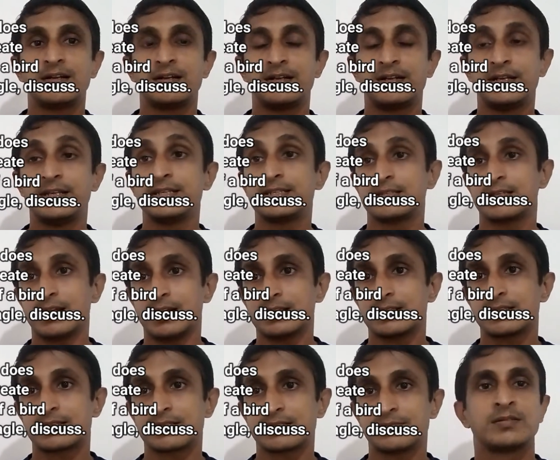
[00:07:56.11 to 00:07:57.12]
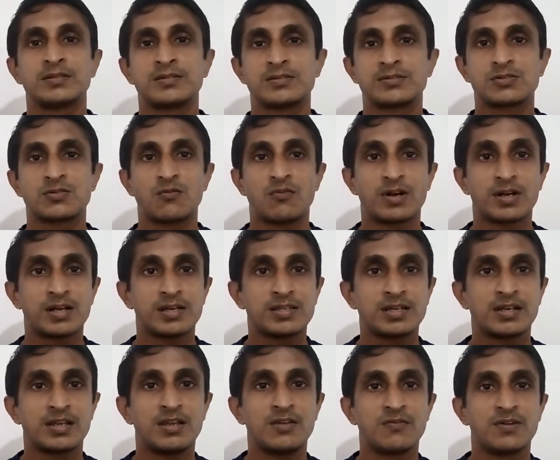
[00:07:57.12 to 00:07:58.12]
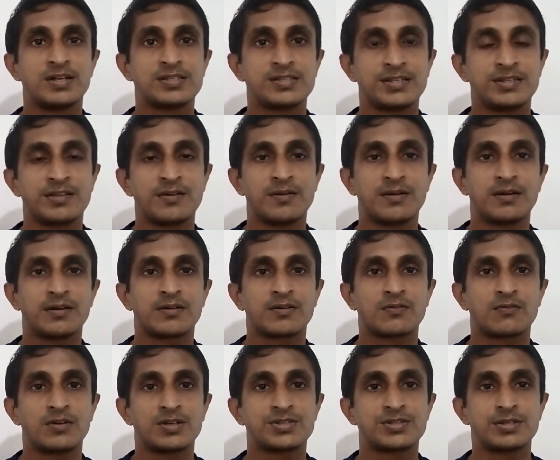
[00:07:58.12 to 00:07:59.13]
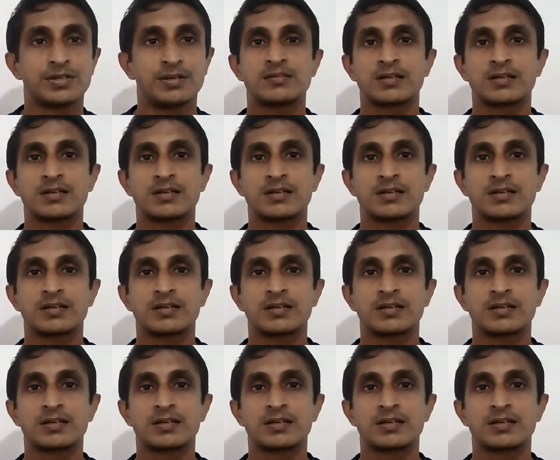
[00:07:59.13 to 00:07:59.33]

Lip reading: Discuss. So what are the keywords in the question?